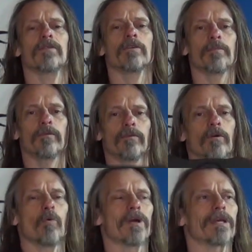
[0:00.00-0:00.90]
even though I
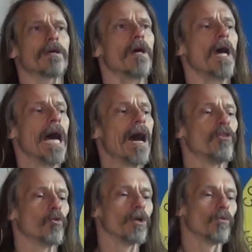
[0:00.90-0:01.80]
prefer working
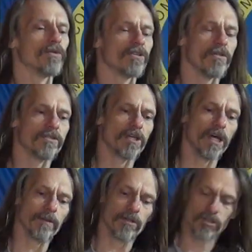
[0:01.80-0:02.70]
the real ones all the
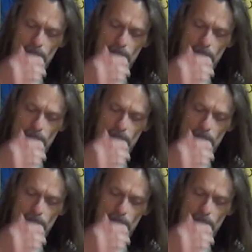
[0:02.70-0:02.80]
time because